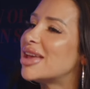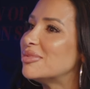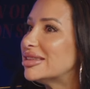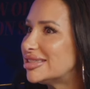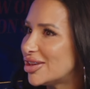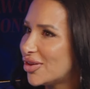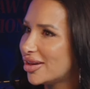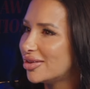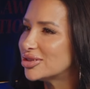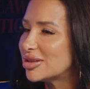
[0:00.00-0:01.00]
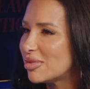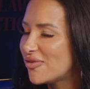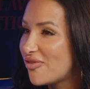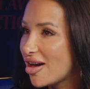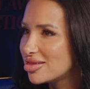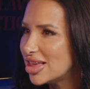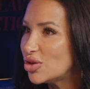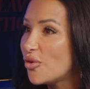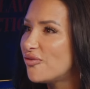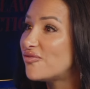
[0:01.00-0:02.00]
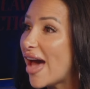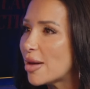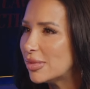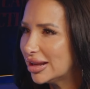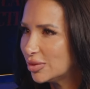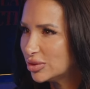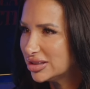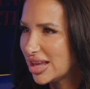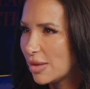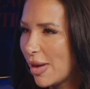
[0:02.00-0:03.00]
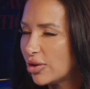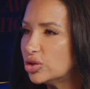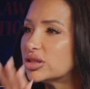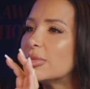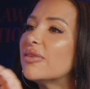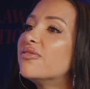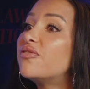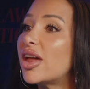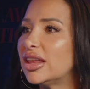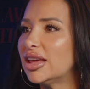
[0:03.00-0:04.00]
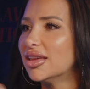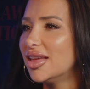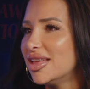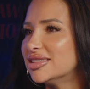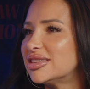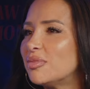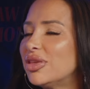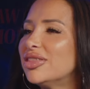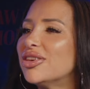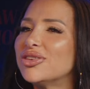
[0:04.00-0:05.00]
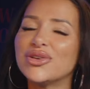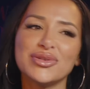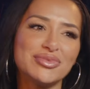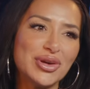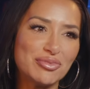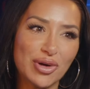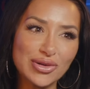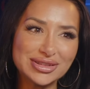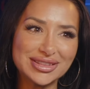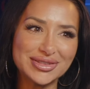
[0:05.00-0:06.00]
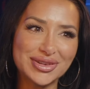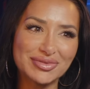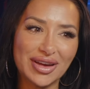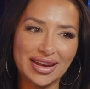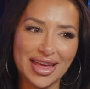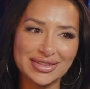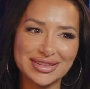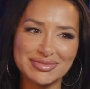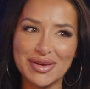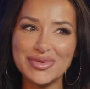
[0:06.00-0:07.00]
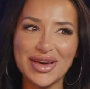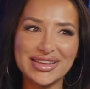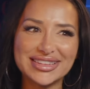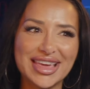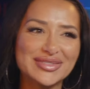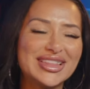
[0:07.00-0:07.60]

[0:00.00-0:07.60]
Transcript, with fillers: Tell me a secret or something fun that your family would say about you. Something funny. Something that you're we're bros in the room right now, yeah. so maybe we ask him.